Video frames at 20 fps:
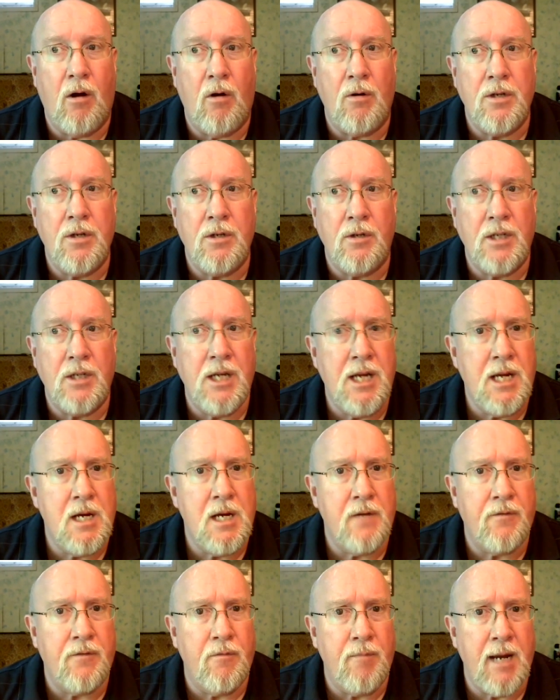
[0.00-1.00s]
All your
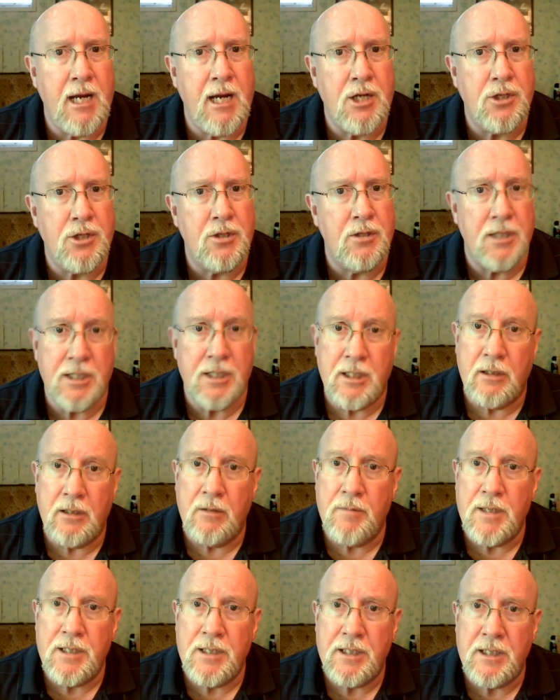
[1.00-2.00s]
key information, the
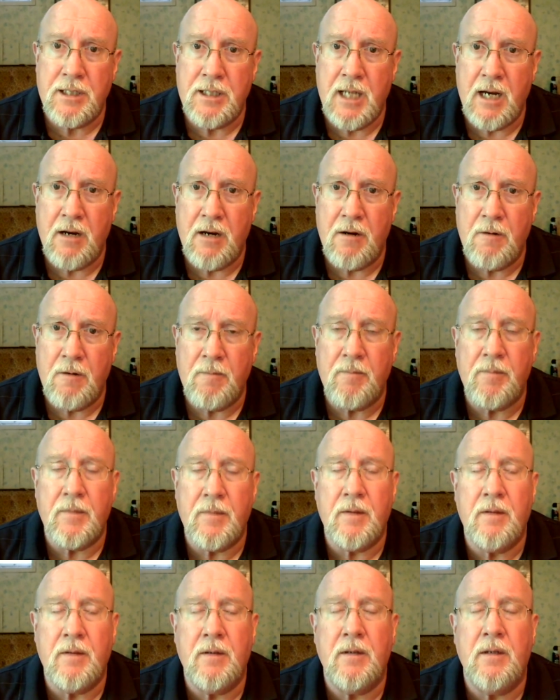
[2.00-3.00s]
syllabus is there,
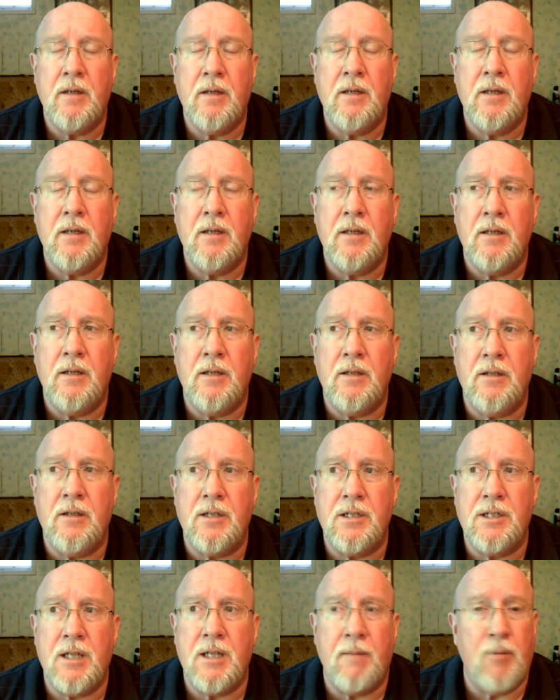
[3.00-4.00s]

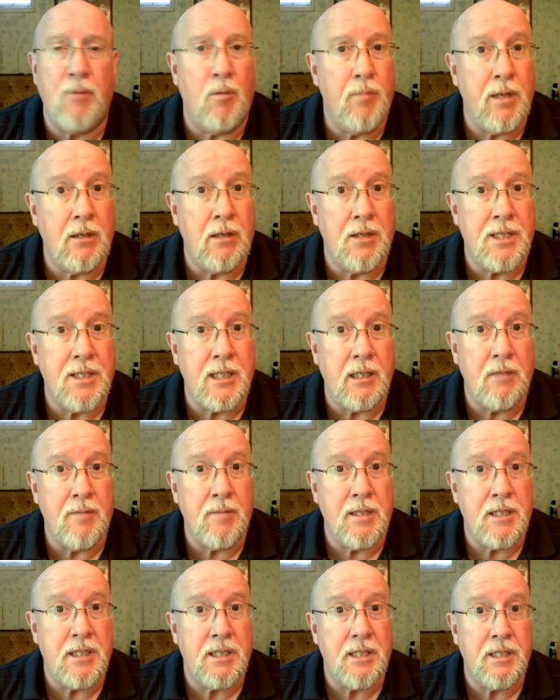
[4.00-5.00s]
the supplemental
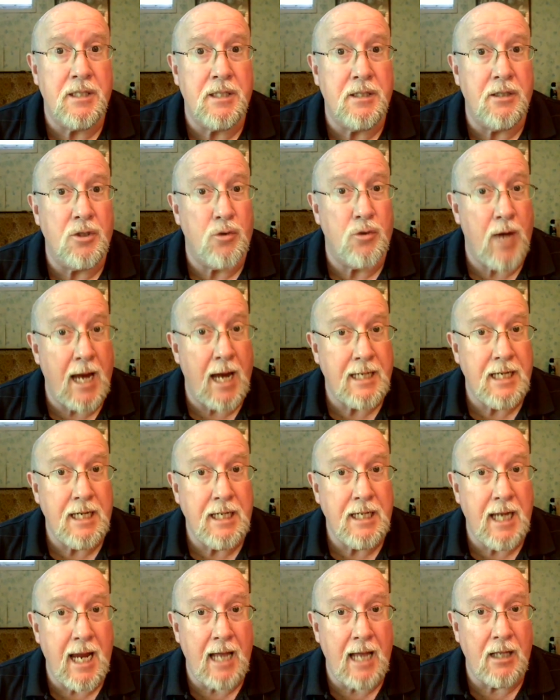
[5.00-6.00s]
syllabus, the
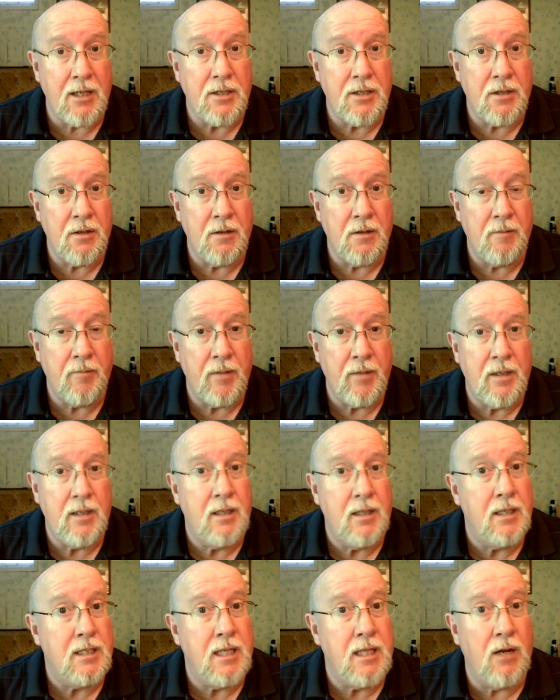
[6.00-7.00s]
tracking calendar,
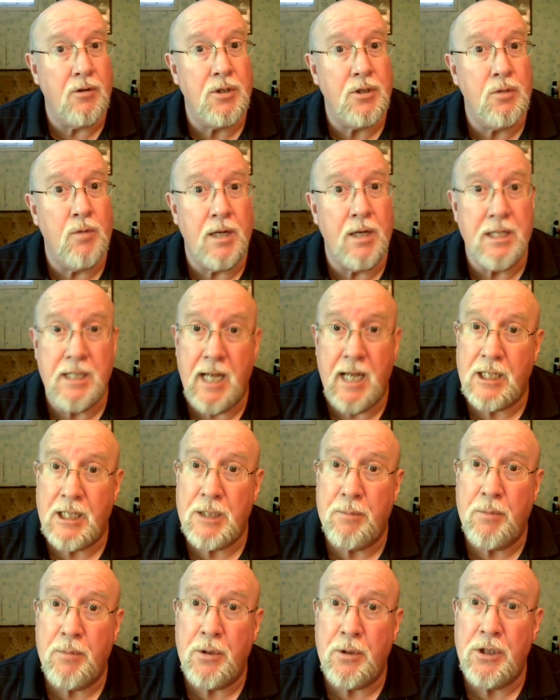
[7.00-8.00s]
tells you what
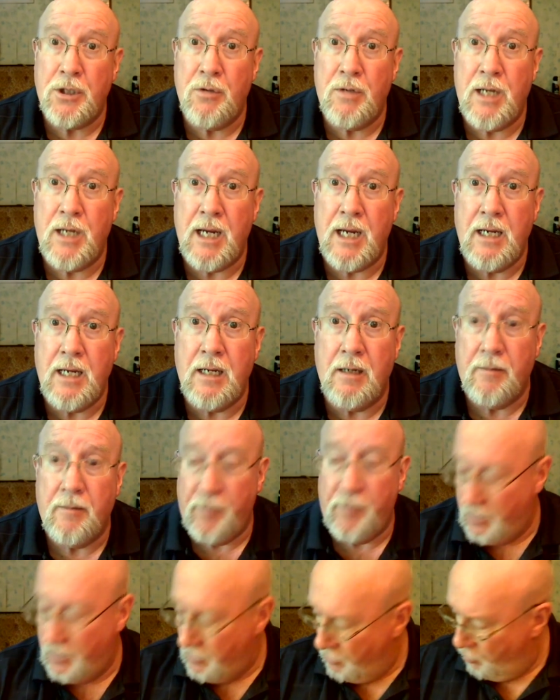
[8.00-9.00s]
textbook you need,
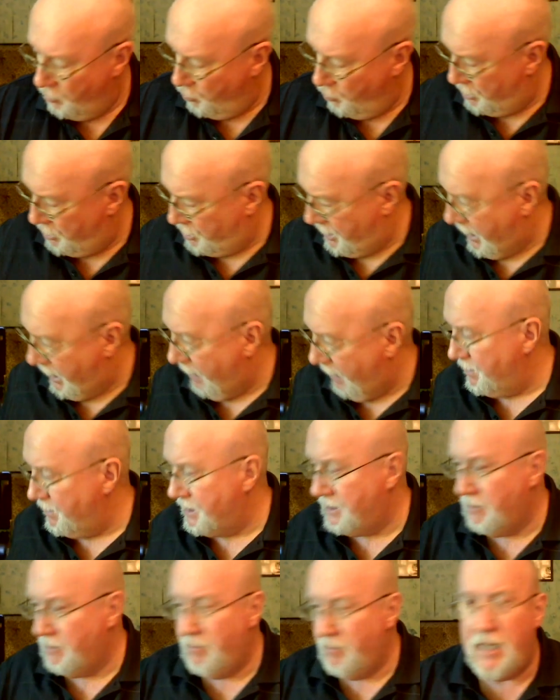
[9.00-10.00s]
which
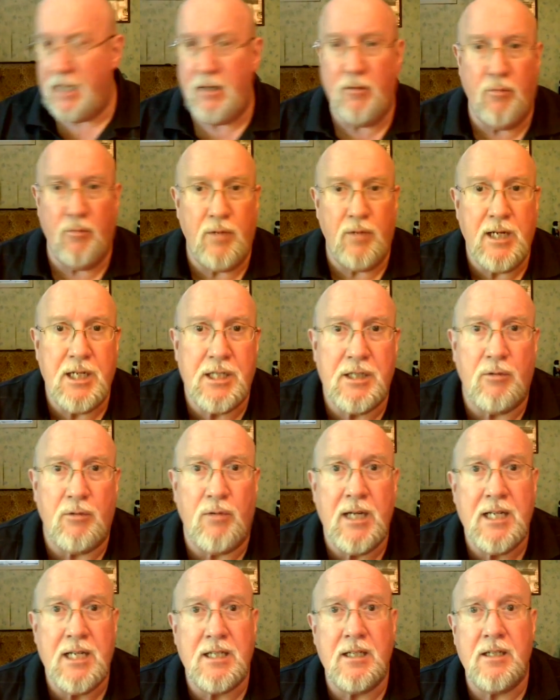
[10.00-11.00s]
happens to be
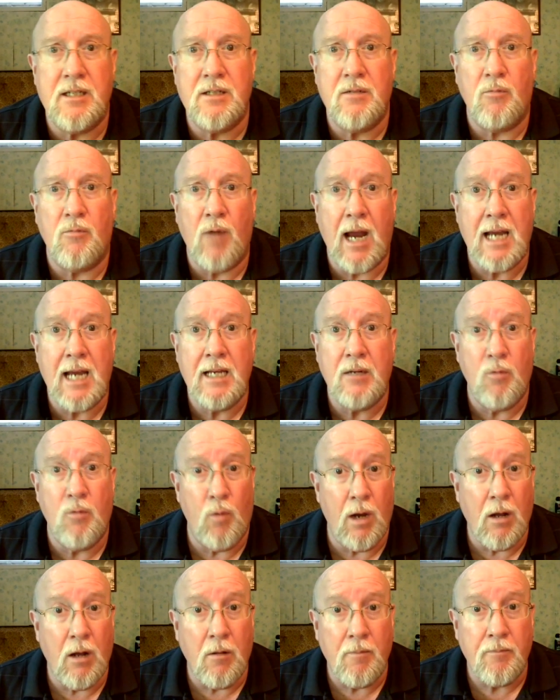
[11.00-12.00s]
Reasoning and
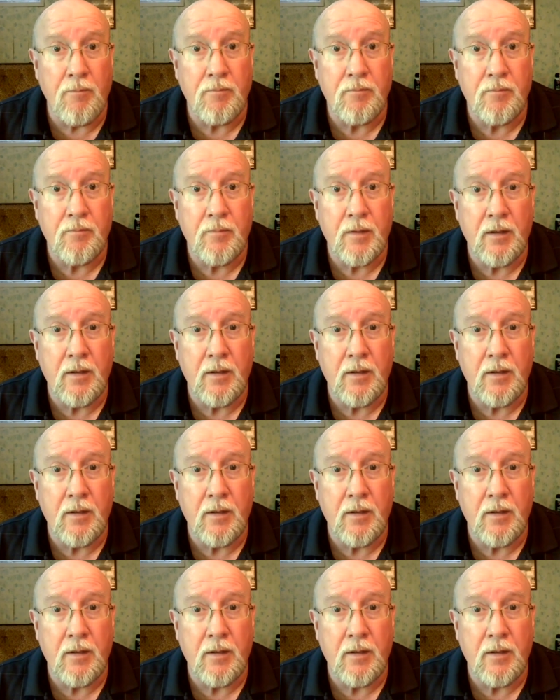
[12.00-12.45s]
Writing Well.